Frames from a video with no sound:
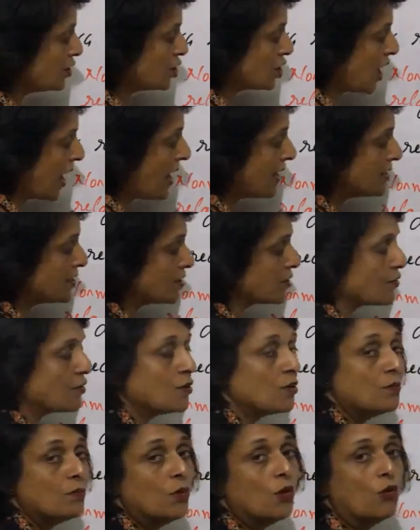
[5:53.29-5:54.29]
the charge is
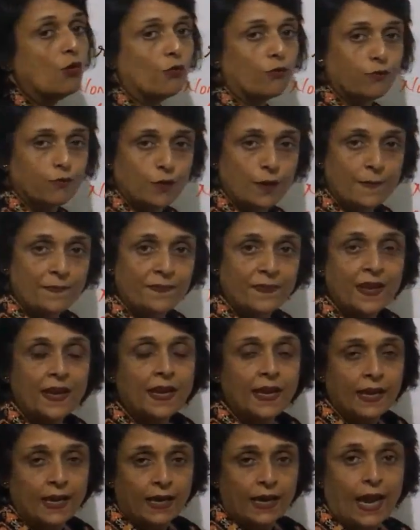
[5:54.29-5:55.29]
going to move.
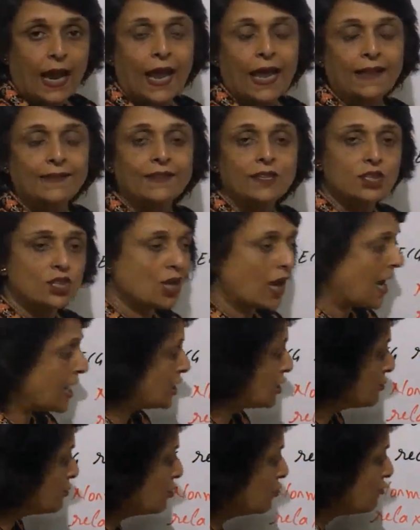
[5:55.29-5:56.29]
And the
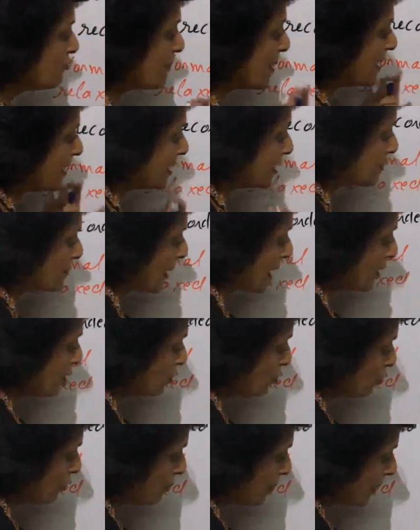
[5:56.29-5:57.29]
charge movement is by
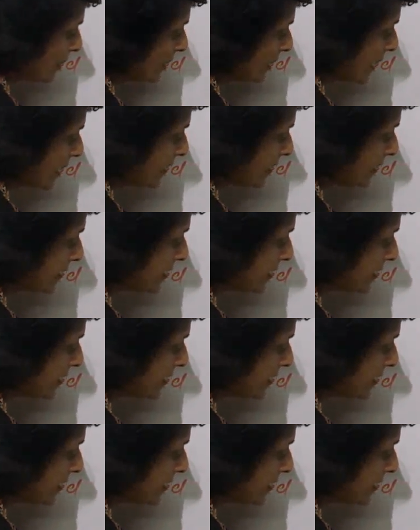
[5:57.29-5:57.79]
loop. It gets